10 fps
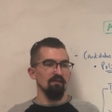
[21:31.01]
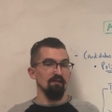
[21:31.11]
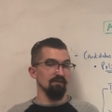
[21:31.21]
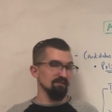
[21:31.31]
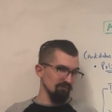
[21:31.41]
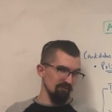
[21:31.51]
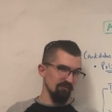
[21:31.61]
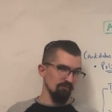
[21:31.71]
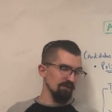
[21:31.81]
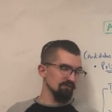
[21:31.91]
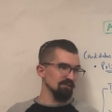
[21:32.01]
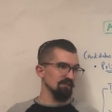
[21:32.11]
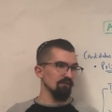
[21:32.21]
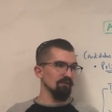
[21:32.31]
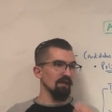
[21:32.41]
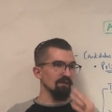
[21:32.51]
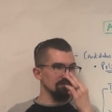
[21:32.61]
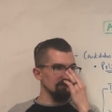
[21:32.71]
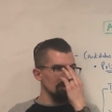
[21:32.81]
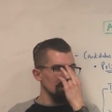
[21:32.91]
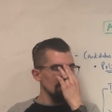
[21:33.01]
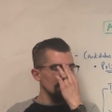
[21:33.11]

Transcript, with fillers: They also believed in racial segregation,